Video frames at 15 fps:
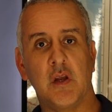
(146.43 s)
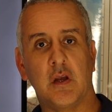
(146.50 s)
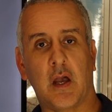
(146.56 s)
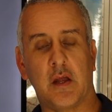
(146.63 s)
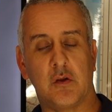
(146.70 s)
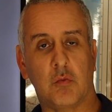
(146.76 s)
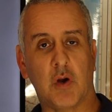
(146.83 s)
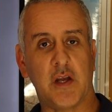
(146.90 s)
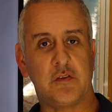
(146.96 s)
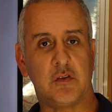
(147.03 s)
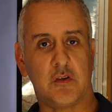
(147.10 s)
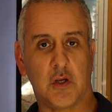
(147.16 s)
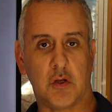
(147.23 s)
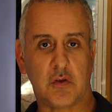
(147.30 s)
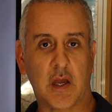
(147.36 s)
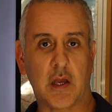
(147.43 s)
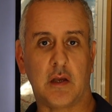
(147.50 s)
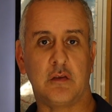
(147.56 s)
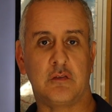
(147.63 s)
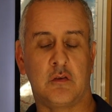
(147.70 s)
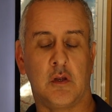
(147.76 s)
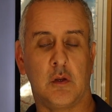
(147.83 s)
And the way to do that
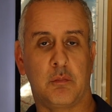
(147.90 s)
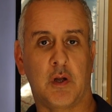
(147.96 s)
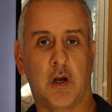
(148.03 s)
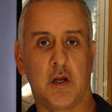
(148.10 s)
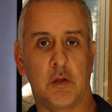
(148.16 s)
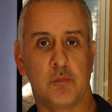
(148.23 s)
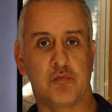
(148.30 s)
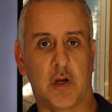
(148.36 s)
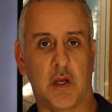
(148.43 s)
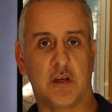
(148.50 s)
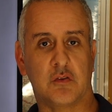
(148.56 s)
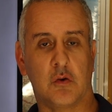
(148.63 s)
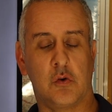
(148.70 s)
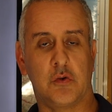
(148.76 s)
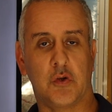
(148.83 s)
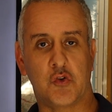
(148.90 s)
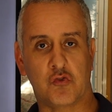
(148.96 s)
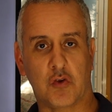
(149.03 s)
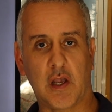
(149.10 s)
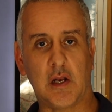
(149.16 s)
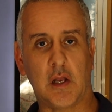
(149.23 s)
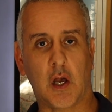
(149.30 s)
is to apply the brakes on the
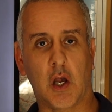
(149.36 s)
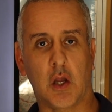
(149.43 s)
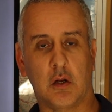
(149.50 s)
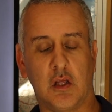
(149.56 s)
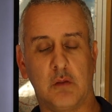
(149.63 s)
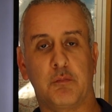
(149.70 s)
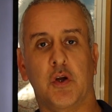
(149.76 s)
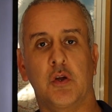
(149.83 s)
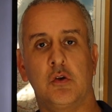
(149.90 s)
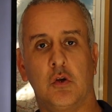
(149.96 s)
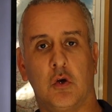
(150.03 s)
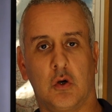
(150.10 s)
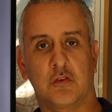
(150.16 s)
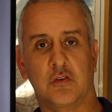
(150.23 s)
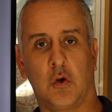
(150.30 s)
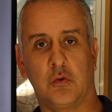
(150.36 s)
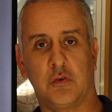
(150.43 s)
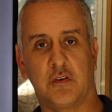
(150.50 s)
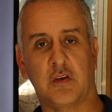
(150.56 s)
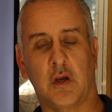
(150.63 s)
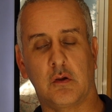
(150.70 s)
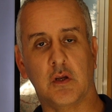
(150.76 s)
trailer only, but not on
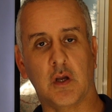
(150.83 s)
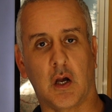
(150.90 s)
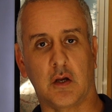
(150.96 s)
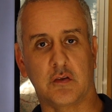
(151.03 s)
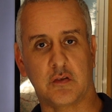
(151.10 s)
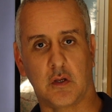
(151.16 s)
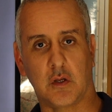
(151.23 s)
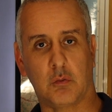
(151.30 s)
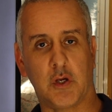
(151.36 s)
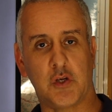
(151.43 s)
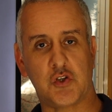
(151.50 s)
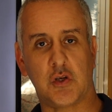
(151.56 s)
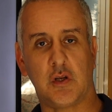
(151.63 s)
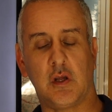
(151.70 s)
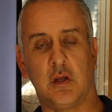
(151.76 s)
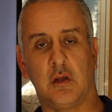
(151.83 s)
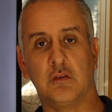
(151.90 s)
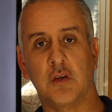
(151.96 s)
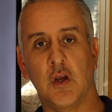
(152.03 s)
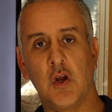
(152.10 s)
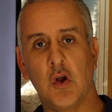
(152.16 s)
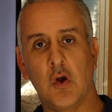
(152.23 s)
the tow car. So the question is,
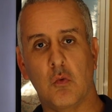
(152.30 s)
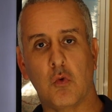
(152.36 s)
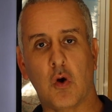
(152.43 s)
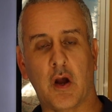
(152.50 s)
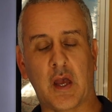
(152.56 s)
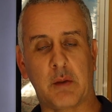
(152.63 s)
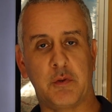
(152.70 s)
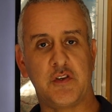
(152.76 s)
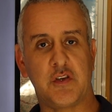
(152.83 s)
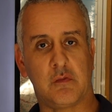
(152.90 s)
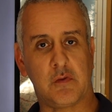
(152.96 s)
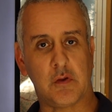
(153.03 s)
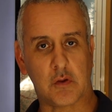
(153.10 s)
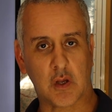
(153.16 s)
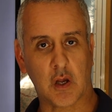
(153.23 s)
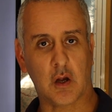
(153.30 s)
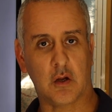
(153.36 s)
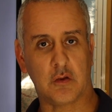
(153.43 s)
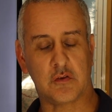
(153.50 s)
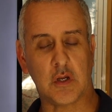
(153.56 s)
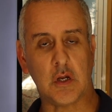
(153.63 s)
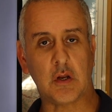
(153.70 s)
what happens if you
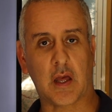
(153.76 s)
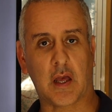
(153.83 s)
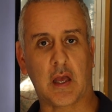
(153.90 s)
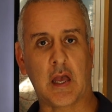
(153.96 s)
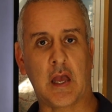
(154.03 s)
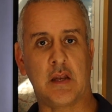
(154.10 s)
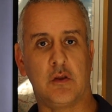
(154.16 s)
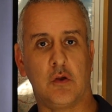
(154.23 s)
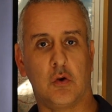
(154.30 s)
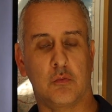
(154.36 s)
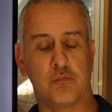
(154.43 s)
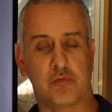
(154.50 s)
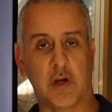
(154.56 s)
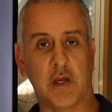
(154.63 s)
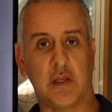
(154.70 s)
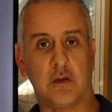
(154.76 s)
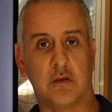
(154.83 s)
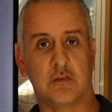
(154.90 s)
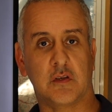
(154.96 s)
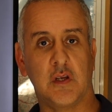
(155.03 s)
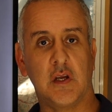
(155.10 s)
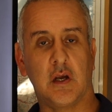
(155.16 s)
can't do that and your
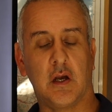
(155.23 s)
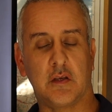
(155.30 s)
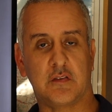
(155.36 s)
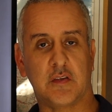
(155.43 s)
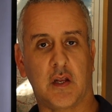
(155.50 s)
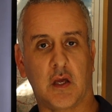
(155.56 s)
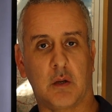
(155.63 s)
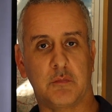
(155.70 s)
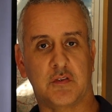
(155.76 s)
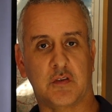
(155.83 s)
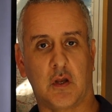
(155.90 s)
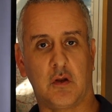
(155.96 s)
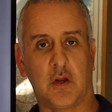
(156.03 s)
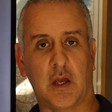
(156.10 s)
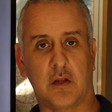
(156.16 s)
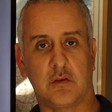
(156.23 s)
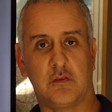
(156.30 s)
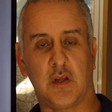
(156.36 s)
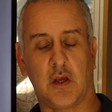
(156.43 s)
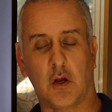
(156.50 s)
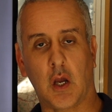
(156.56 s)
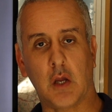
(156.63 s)
brakes are set up so that
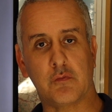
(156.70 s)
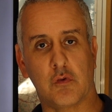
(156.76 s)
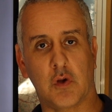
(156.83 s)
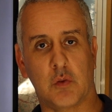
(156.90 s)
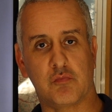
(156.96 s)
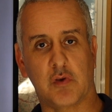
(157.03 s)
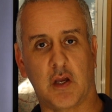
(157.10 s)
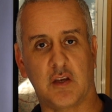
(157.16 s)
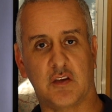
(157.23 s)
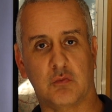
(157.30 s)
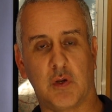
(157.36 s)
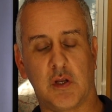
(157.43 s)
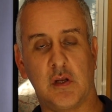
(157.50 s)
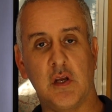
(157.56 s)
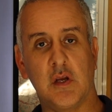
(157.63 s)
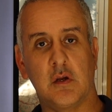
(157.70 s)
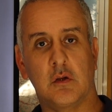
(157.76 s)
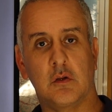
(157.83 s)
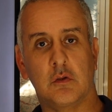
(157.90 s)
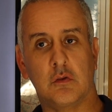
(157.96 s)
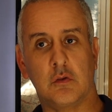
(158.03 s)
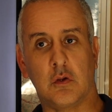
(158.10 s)
they're overrun brakes? When
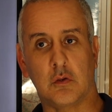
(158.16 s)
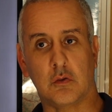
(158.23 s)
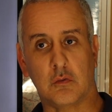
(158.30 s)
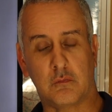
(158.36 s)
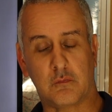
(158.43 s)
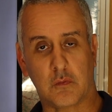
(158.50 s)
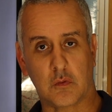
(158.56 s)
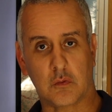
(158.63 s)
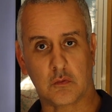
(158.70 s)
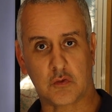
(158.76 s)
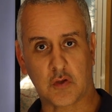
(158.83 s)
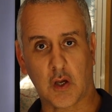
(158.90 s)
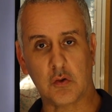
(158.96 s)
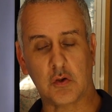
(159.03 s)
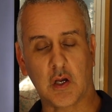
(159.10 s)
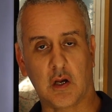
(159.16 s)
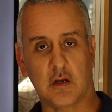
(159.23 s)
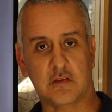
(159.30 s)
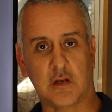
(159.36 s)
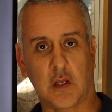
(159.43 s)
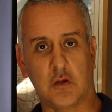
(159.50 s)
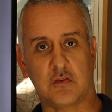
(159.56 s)
the tow car
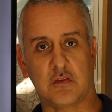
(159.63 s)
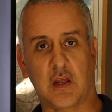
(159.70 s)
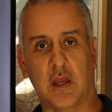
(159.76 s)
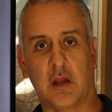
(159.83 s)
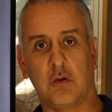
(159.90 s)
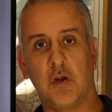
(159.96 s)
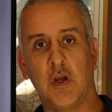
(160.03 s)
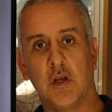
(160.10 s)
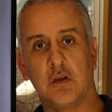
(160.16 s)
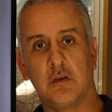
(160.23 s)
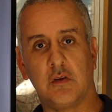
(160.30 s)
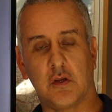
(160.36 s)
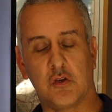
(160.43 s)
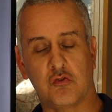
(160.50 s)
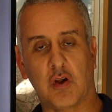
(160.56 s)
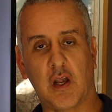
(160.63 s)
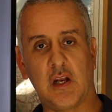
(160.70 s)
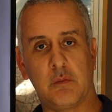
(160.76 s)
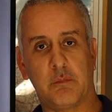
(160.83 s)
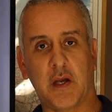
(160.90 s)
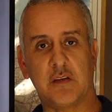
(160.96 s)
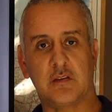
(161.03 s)
slows down, the
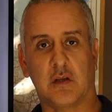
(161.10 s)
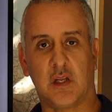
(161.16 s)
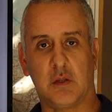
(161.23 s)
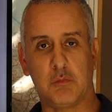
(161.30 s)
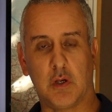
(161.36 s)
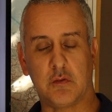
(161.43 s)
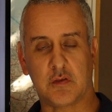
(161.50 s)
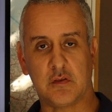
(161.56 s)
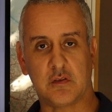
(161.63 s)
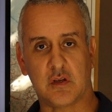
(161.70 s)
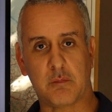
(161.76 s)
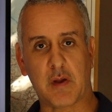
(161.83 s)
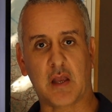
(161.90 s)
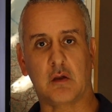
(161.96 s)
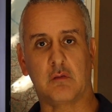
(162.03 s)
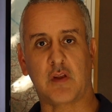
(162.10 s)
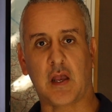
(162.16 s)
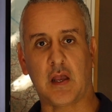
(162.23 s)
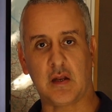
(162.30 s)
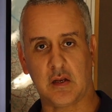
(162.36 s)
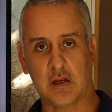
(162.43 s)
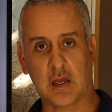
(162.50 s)
trailer basically moves into the back of
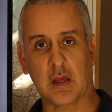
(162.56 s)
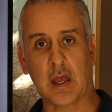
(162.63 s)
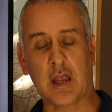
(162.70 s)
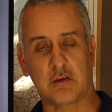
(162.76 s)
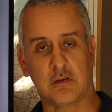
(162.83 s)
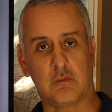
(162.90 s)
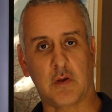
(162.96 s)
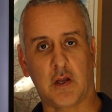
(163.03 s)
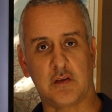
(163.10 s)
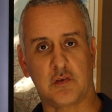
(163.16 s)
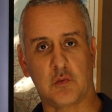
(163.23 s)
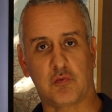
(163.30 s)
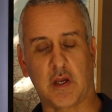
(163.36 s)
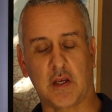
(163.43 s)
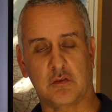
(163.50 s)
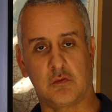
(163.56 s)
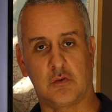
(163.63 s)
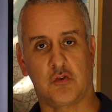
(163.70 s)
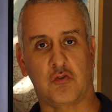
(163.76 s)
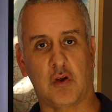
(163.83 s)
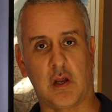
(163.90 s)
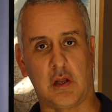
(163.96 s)
that, and then that activates the brakes on
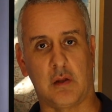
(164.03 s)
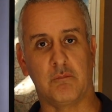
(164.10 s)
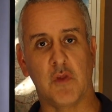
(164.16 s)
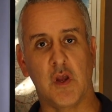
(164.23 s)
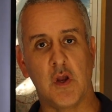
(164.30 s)
the trailer.